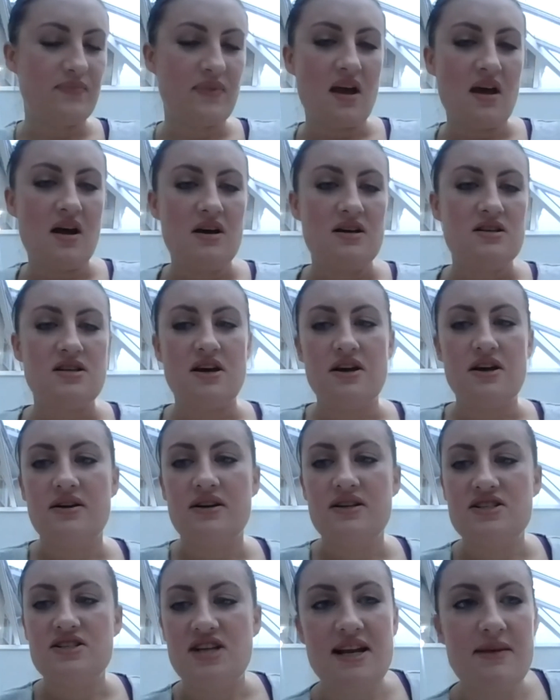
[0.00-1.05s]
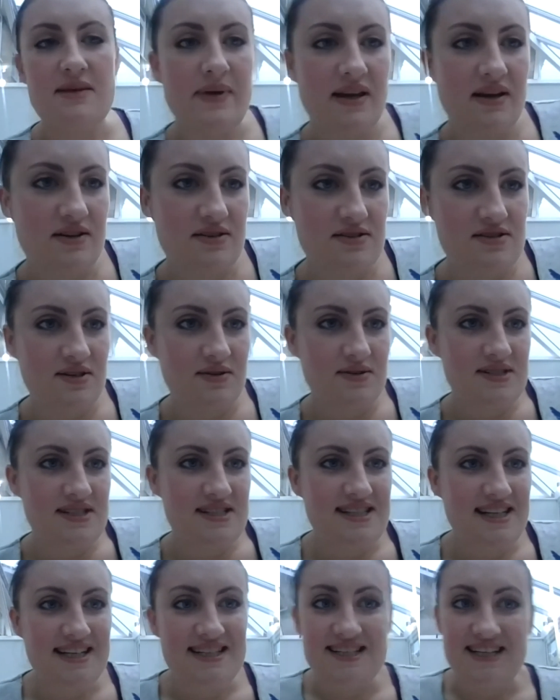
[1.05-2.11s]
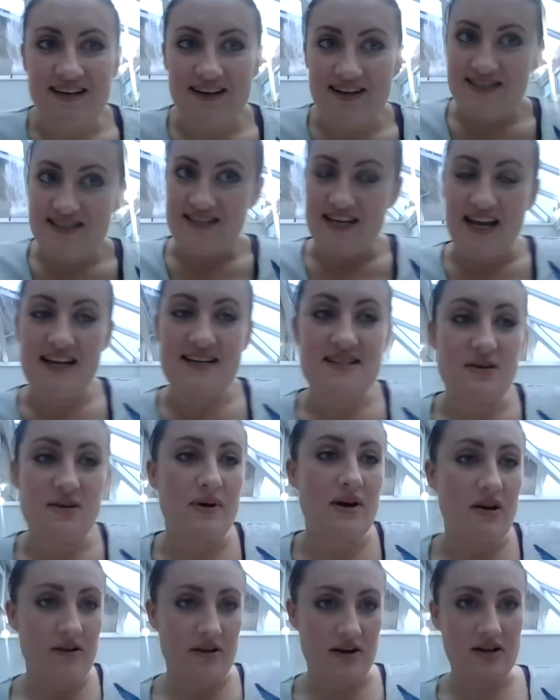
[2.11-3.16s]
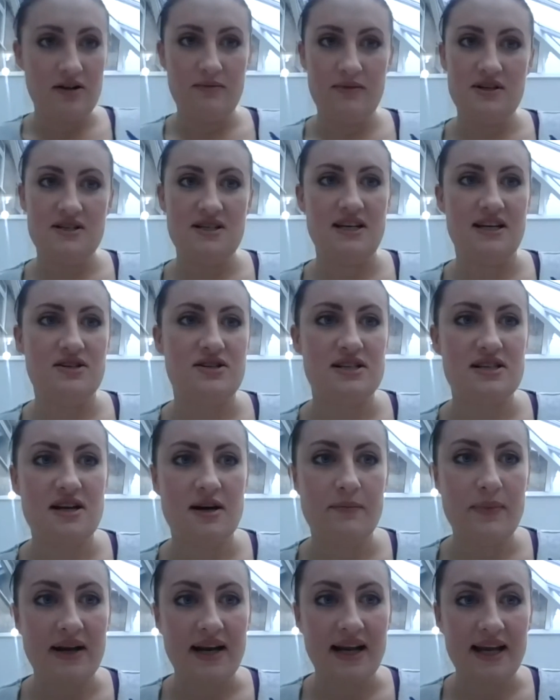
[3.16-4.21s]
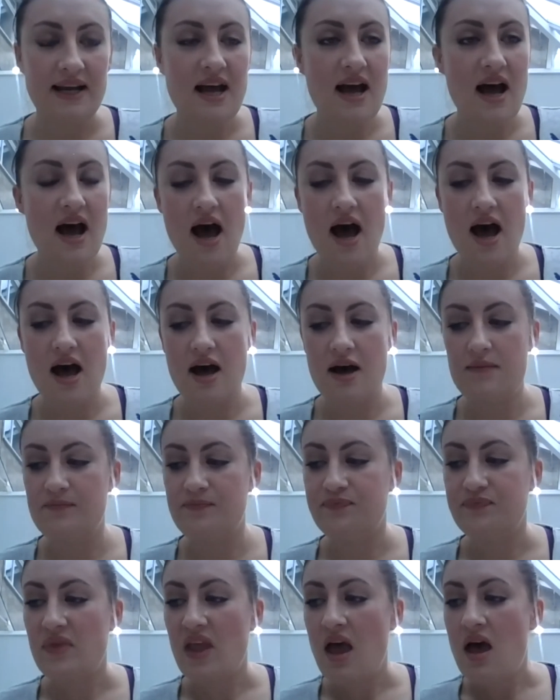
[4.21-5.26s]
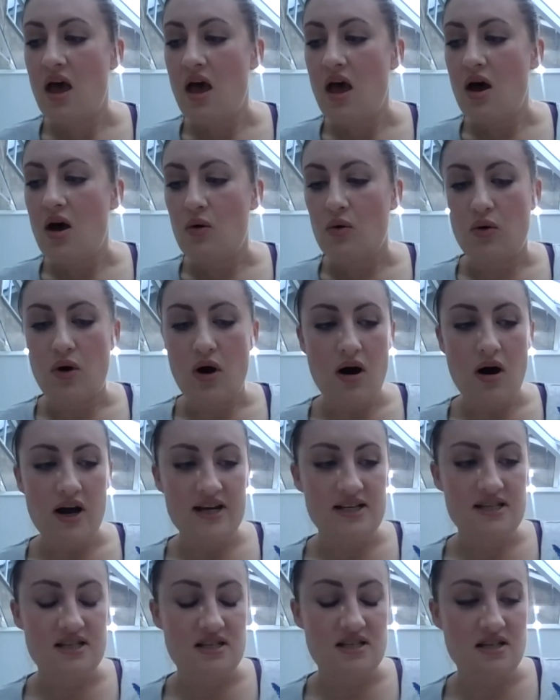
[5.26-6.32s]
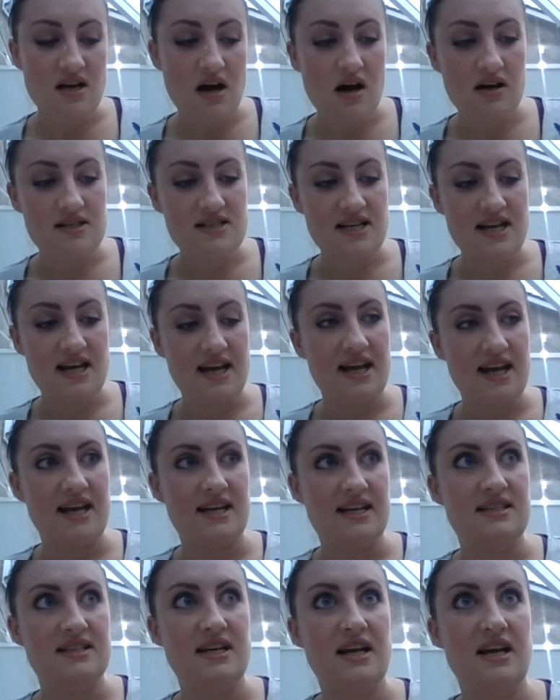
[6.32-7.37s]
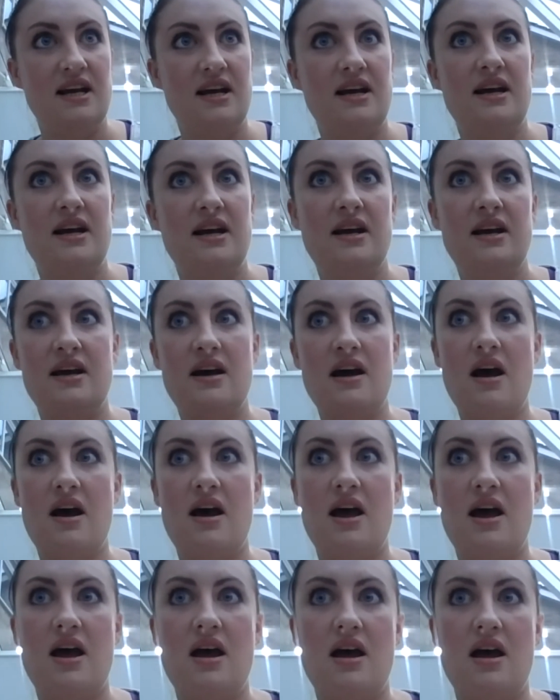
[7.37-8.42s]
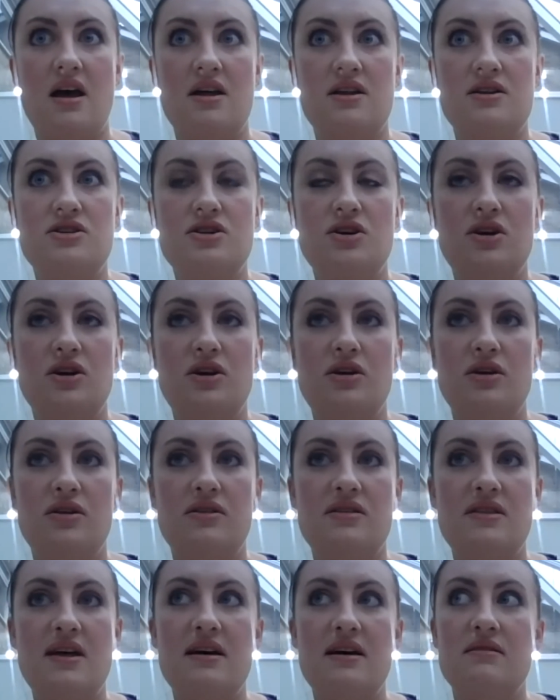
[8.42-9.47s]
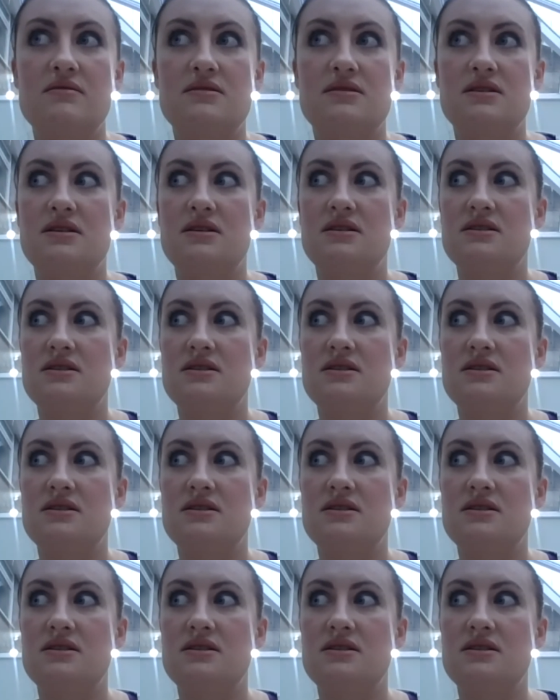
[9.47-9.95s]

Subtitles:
So Jenni Bean Consultancy CIC, so we are a community interest company. I started 2016.